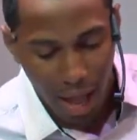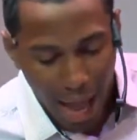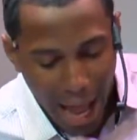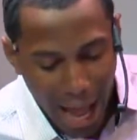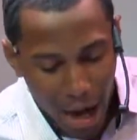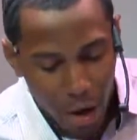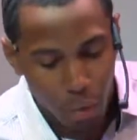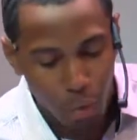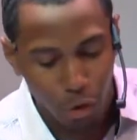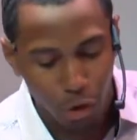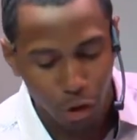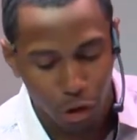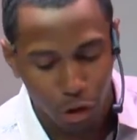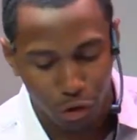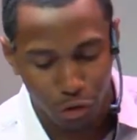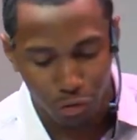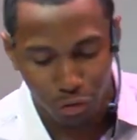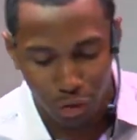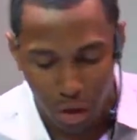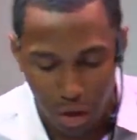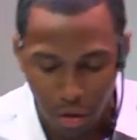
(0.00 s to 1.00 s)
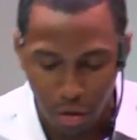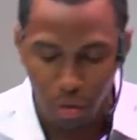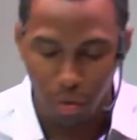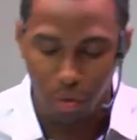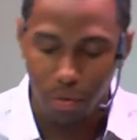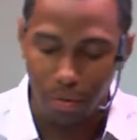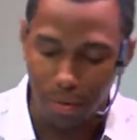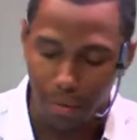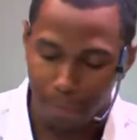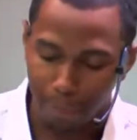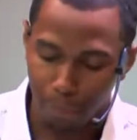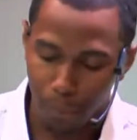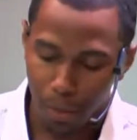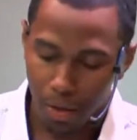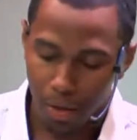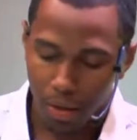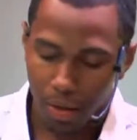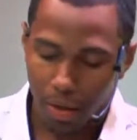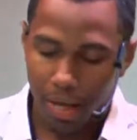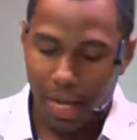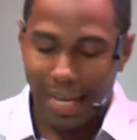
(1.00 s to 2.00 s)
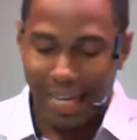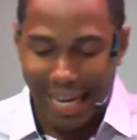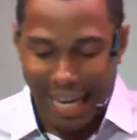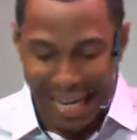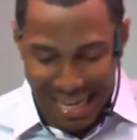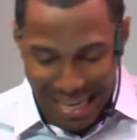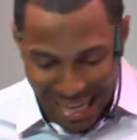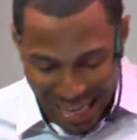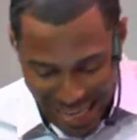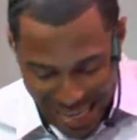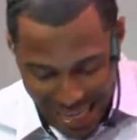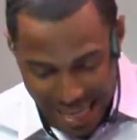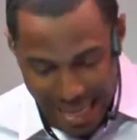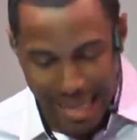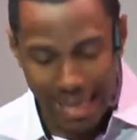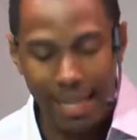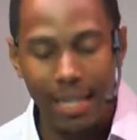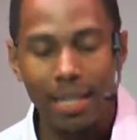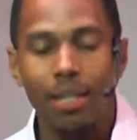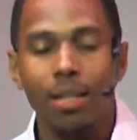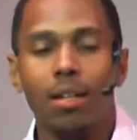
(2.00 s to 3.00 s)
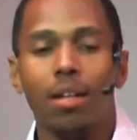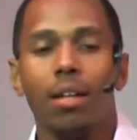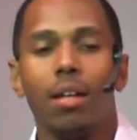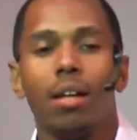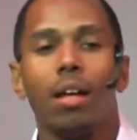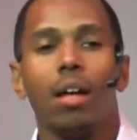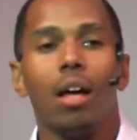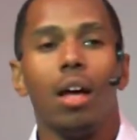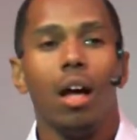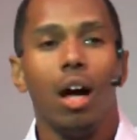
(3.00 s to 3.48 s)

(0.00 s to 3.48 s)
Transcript: our struggle can end